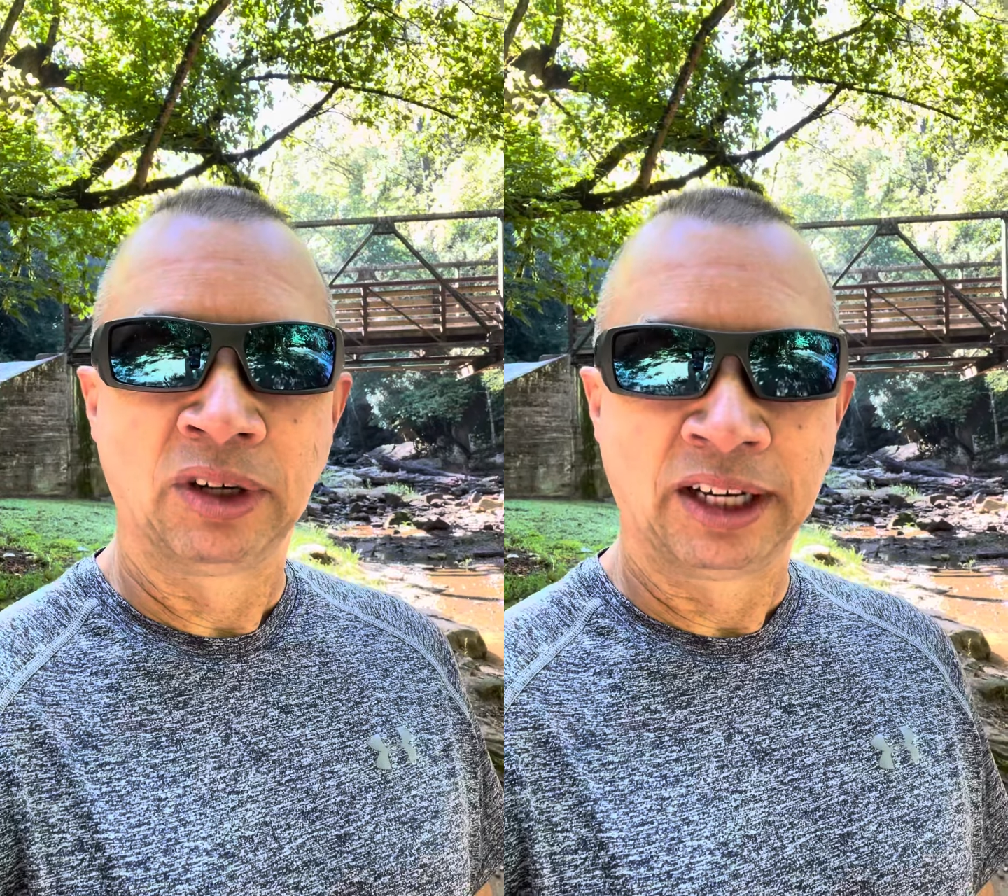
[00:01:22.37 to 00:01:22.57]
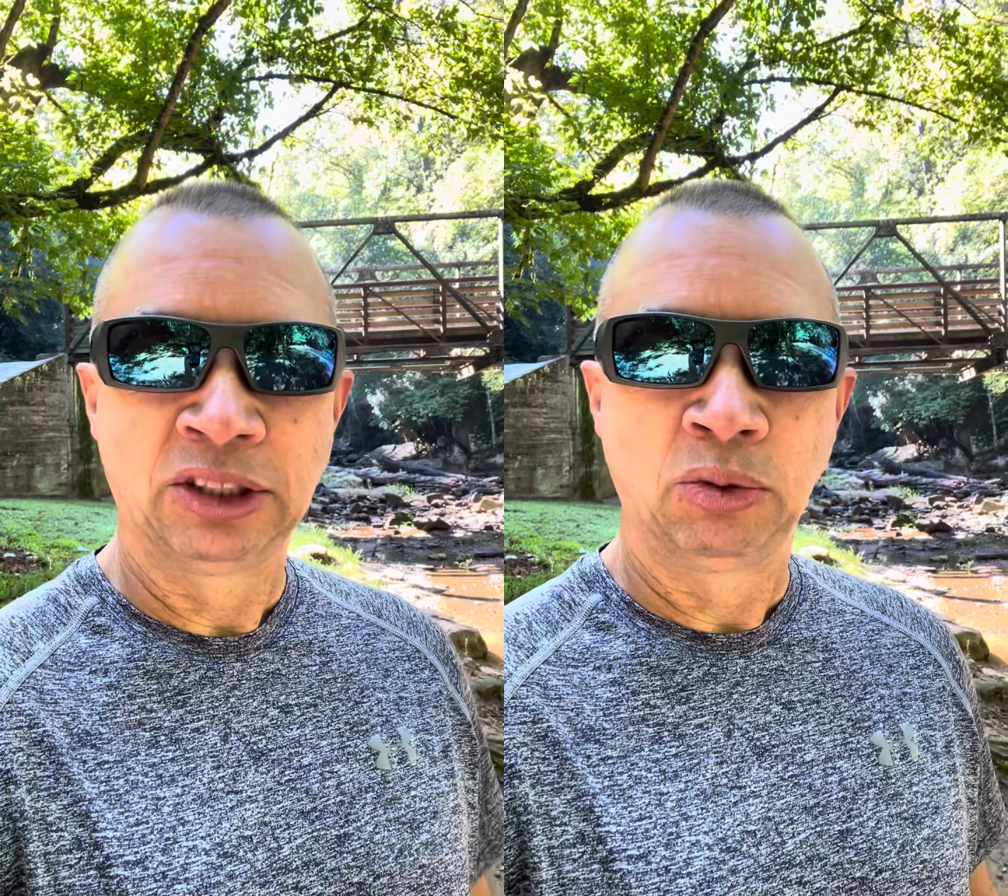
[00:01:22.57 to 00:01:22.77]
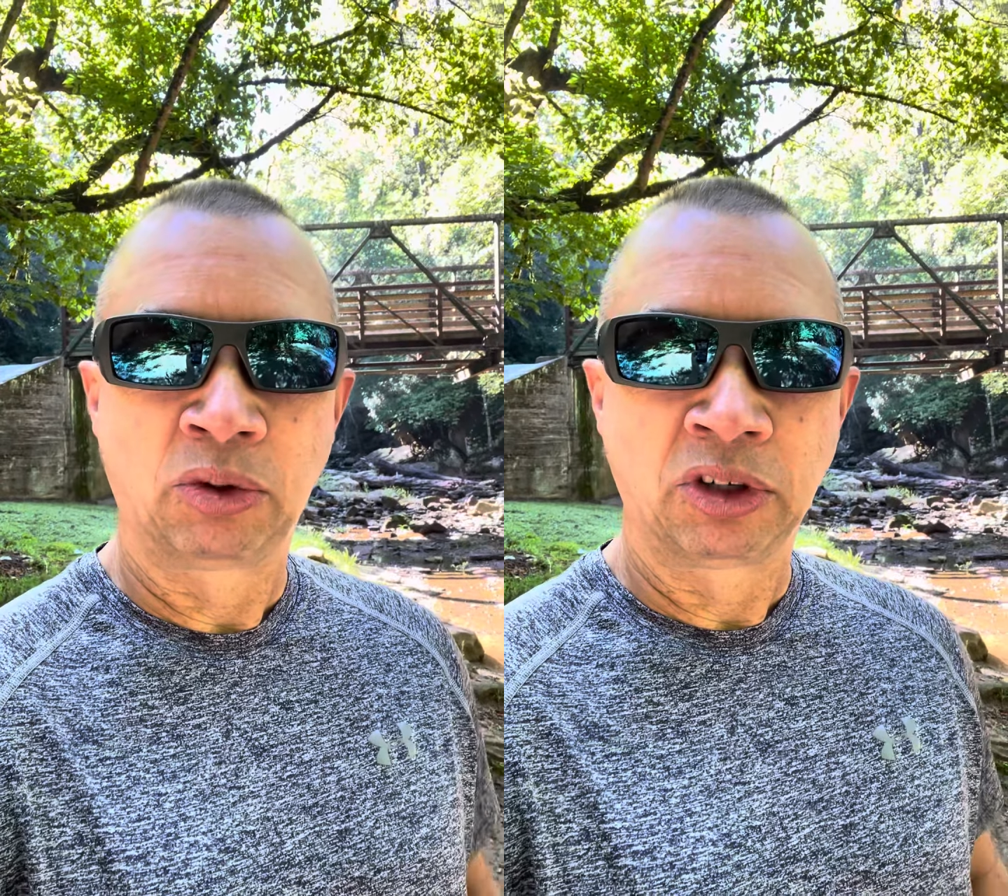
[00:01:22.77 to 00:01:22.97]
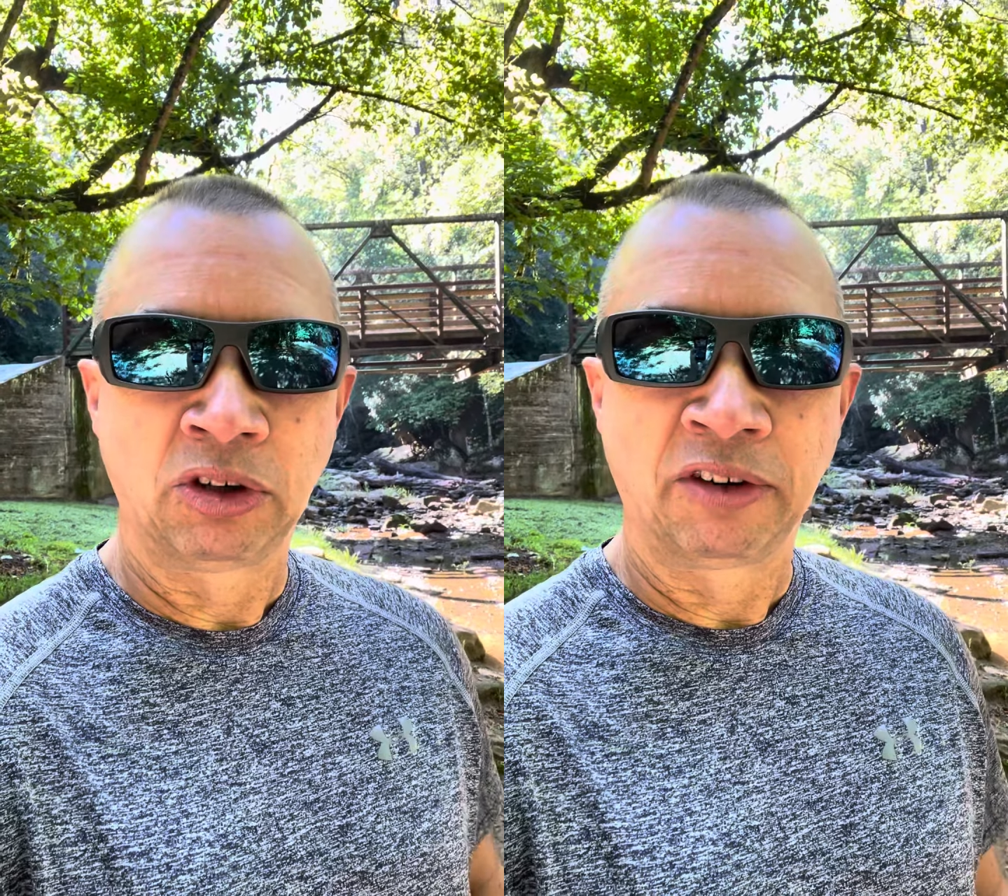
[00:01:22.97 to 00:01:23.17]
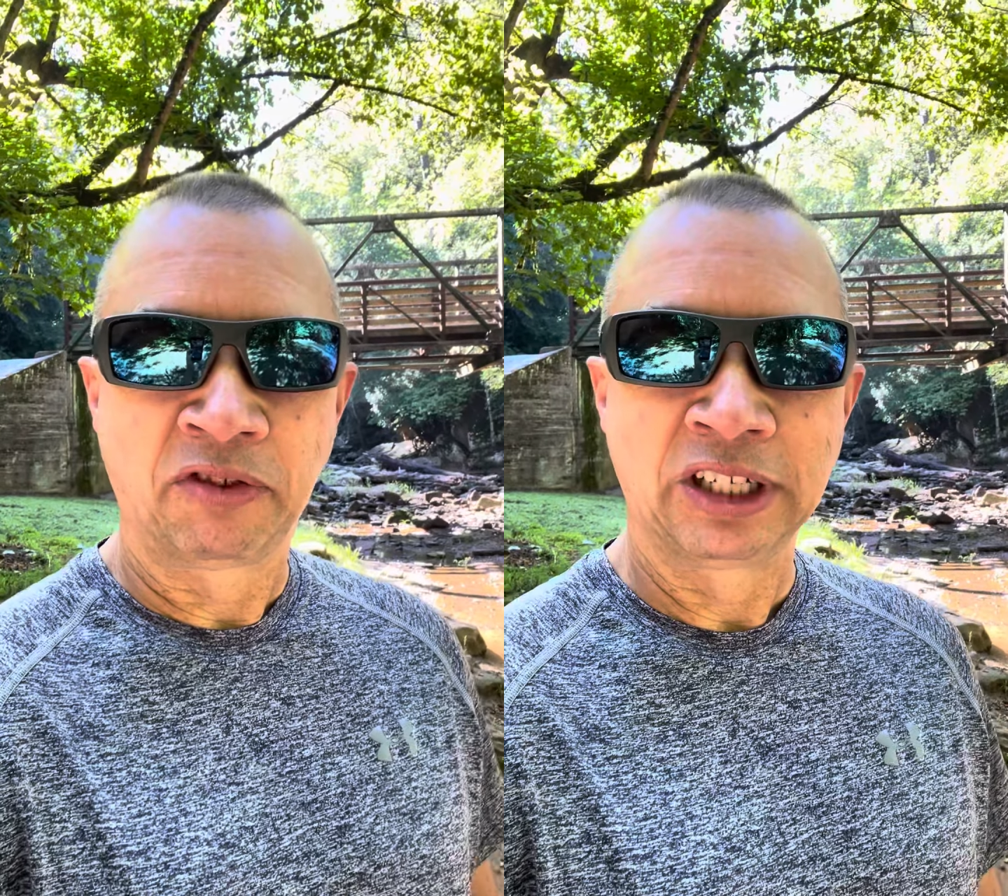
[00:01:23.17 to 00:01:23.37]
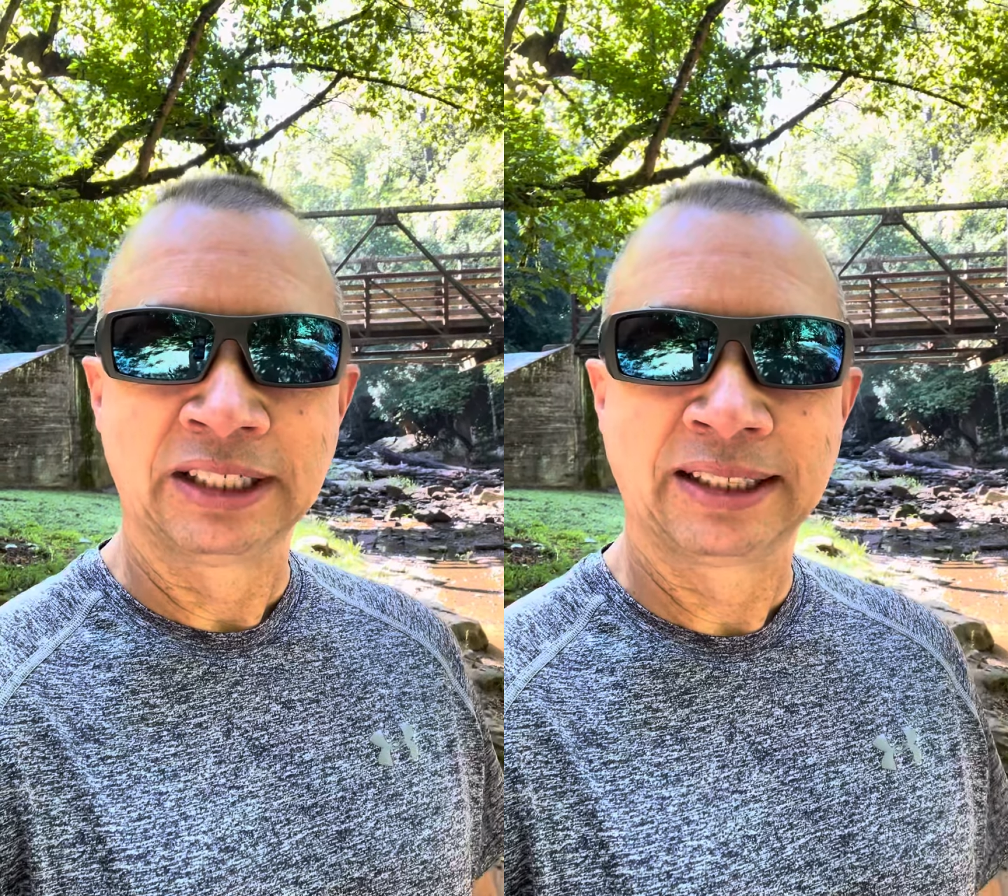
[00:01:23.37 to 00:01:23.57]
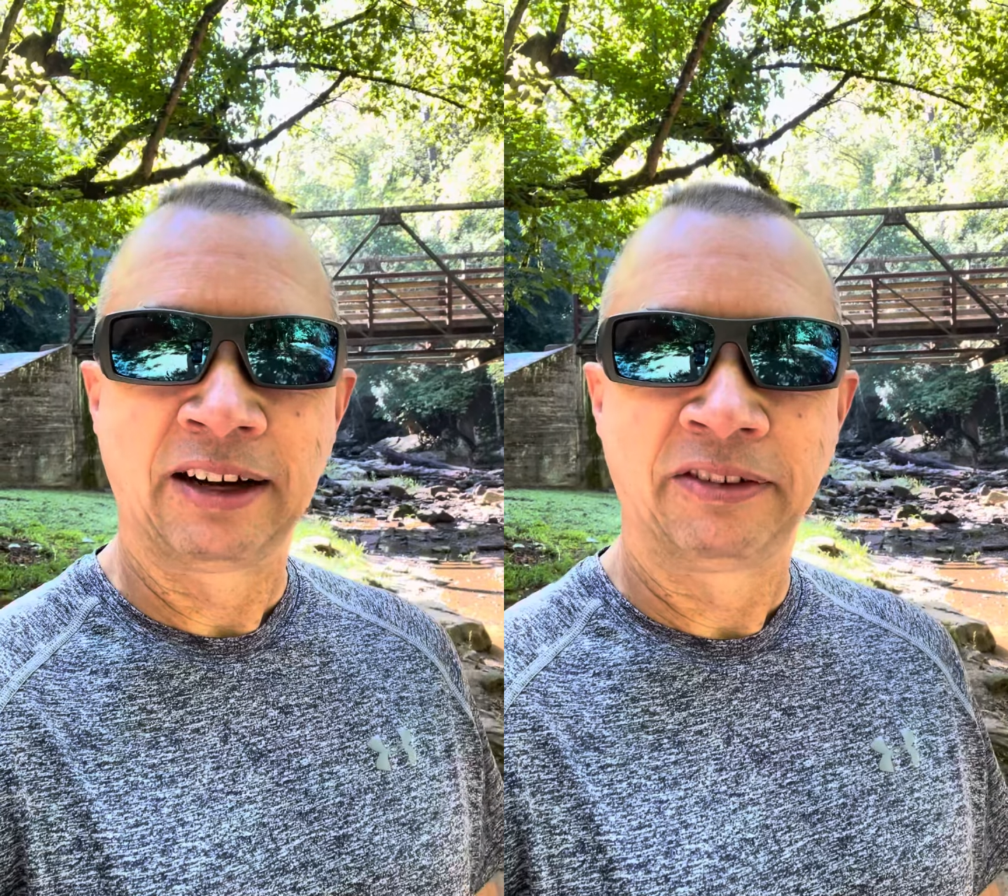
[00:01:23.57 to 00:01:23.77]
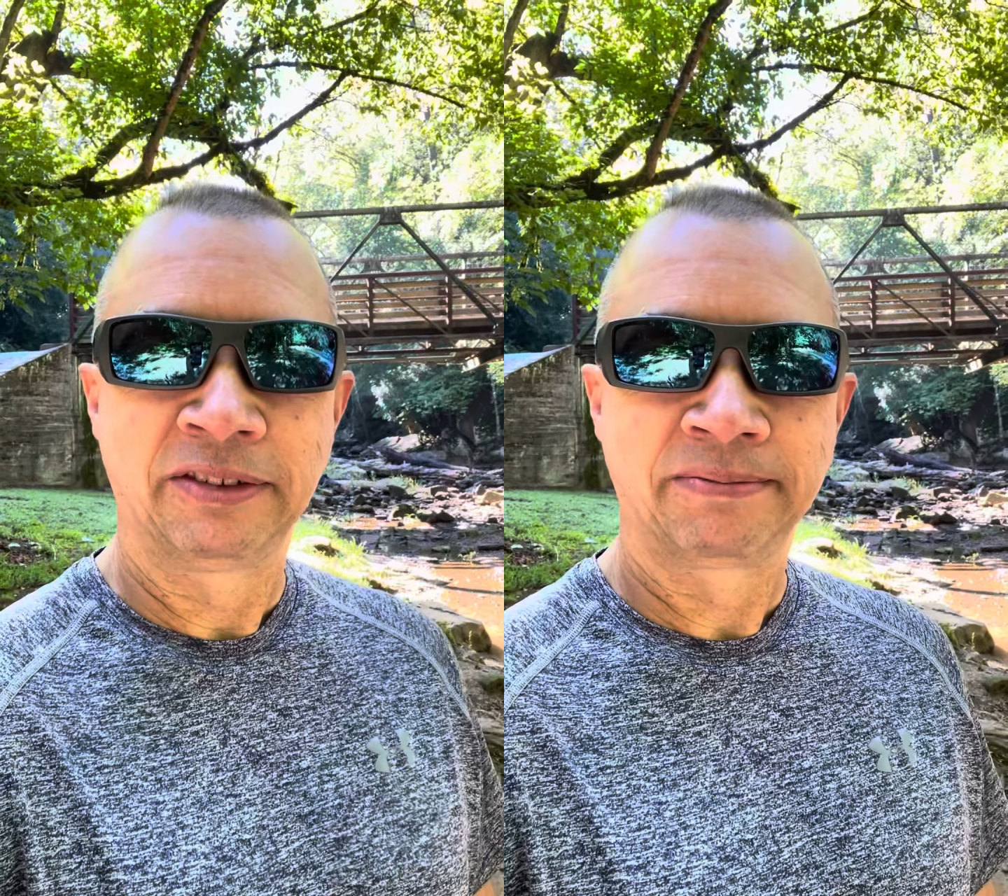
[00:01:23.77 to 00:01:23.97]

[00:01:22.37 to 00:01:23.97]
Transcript: unless you want to do it for yourself.